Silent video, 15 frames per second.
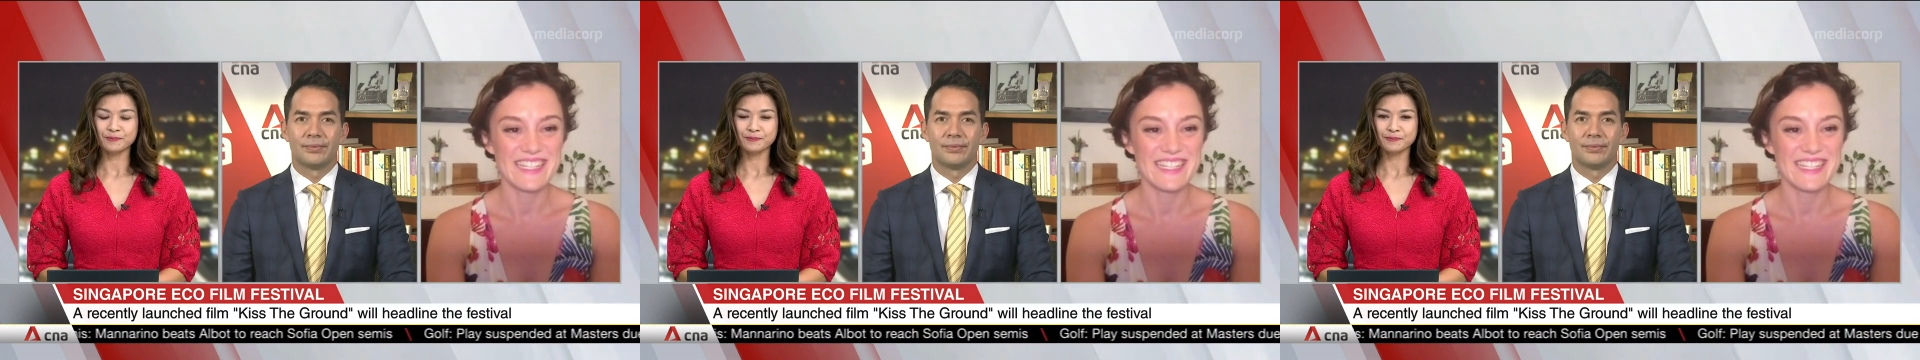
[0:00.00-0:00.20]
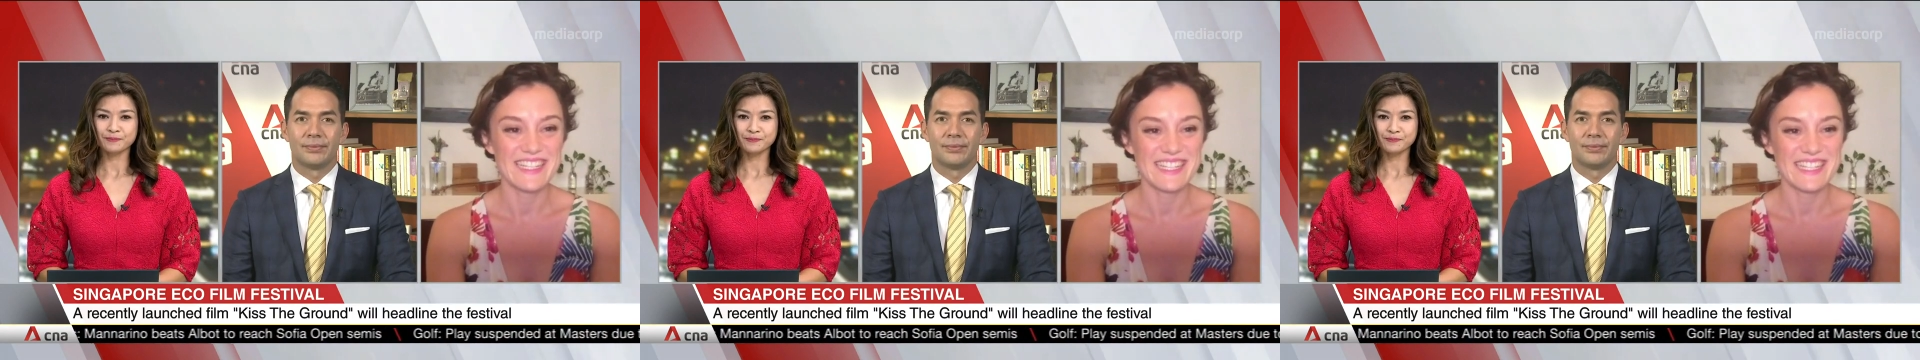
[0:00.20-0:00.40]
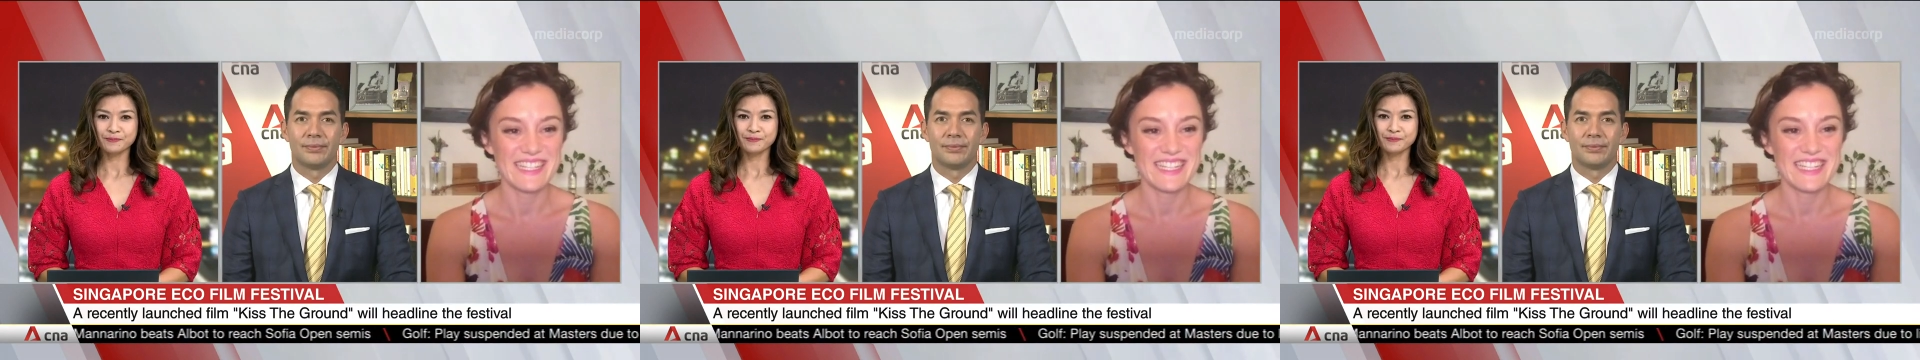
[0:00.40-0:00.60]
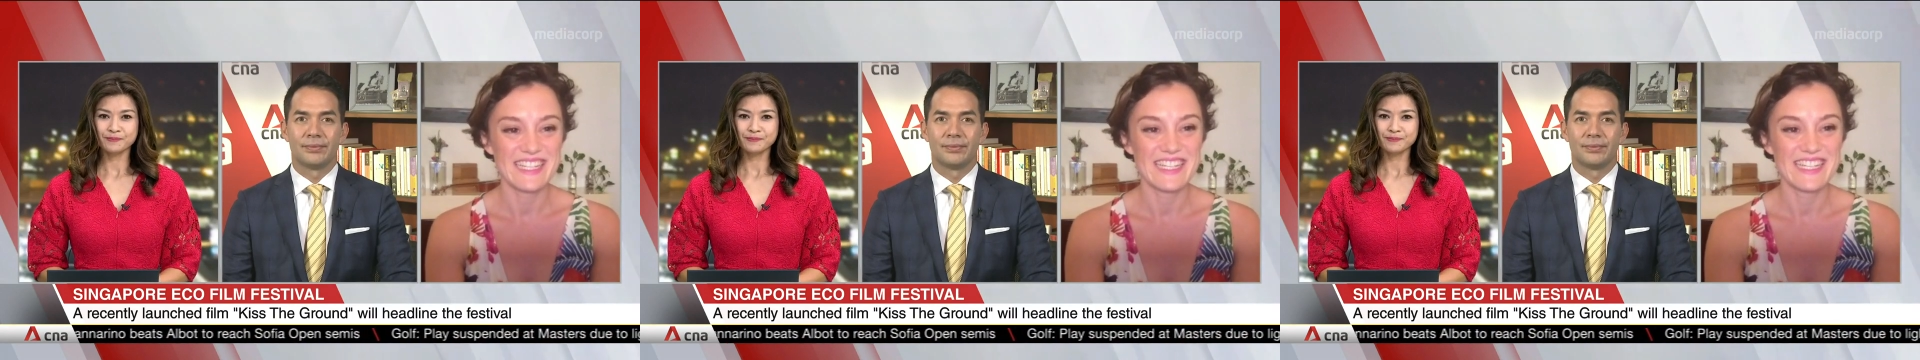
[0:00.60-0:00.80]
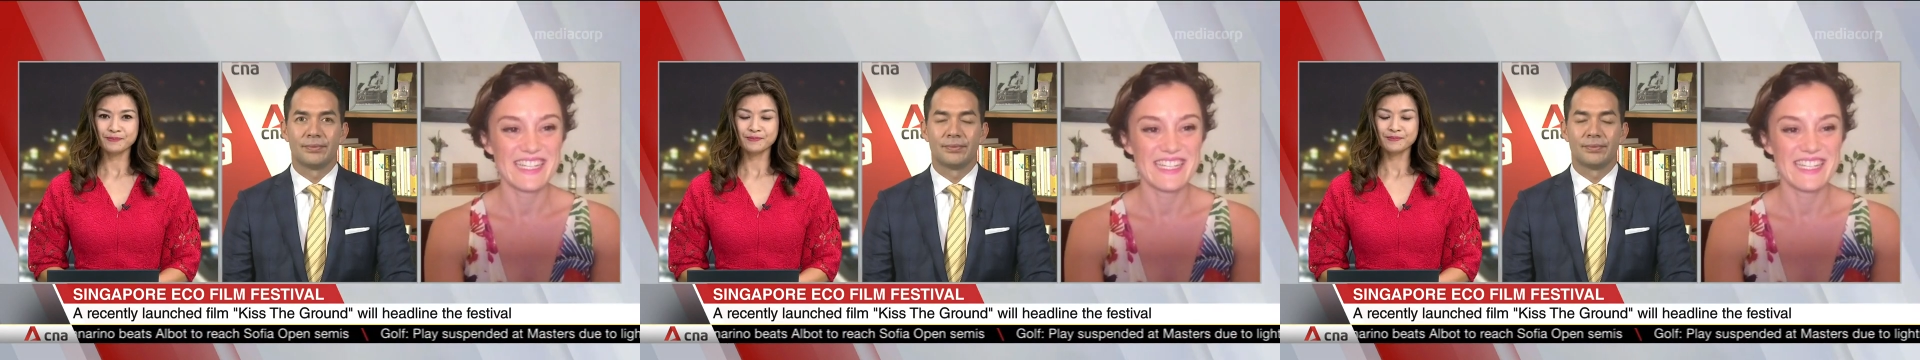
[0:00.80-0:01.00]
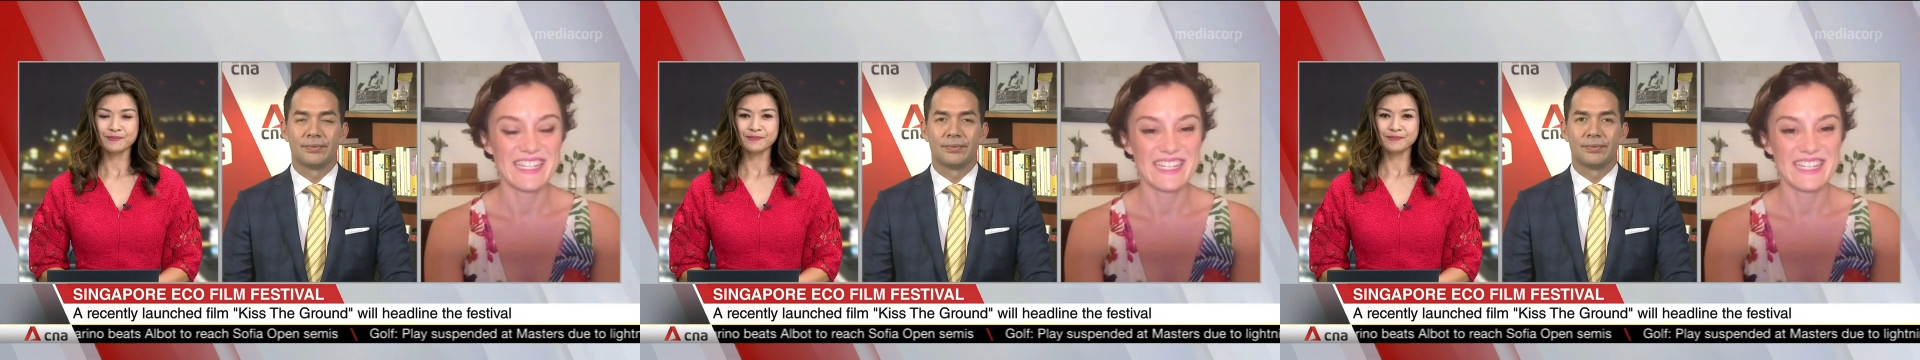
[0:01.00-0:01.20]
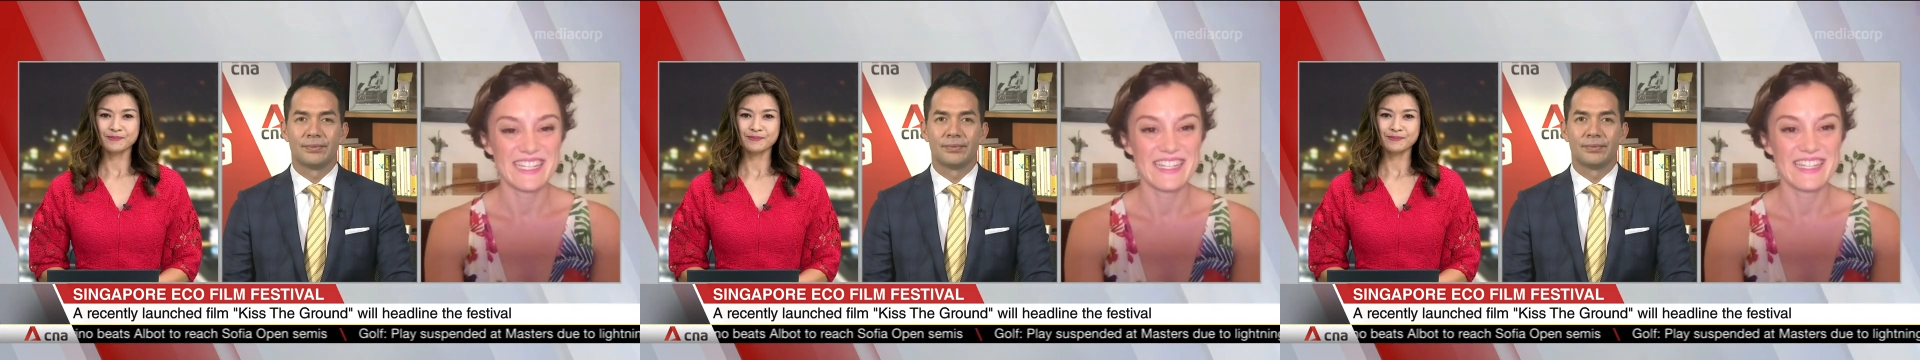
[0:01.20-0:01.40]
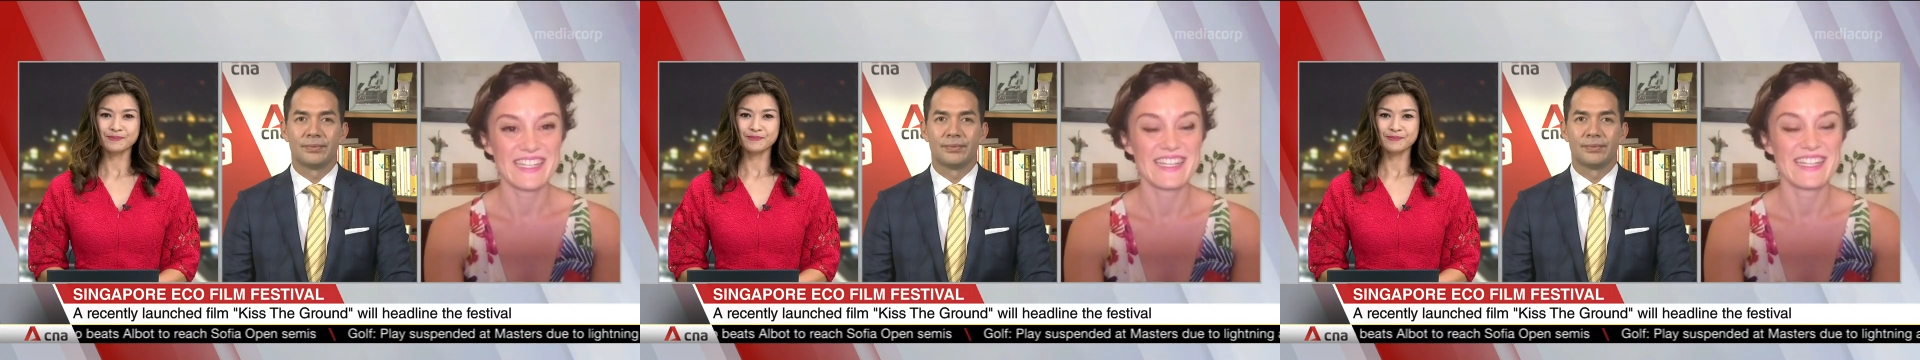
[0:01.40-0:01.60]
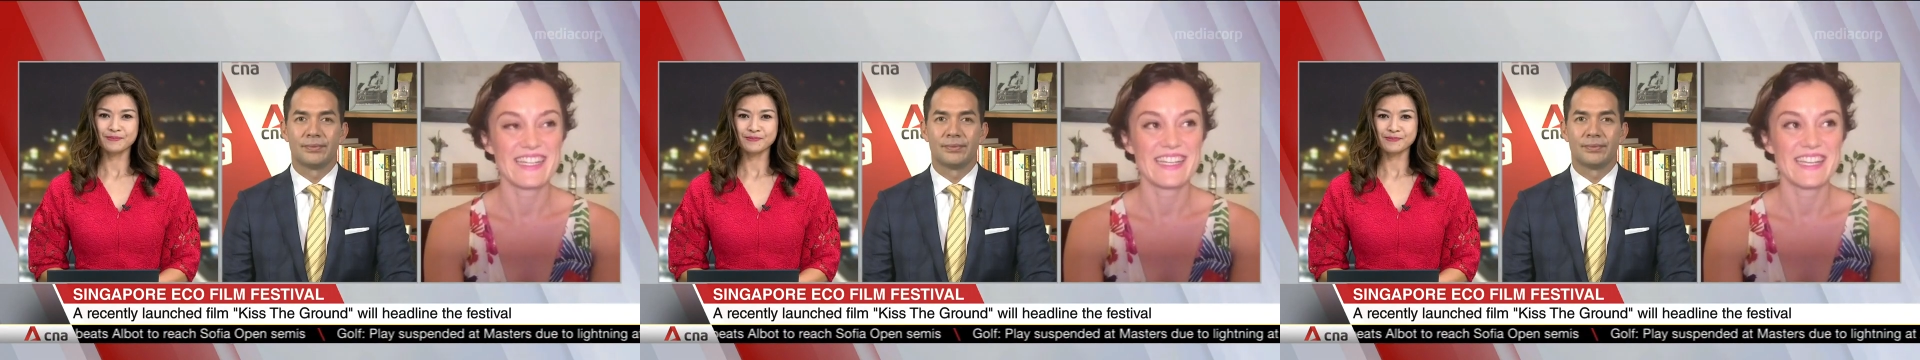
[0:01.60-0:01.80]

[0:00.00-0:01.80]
No one is speaking in this clip.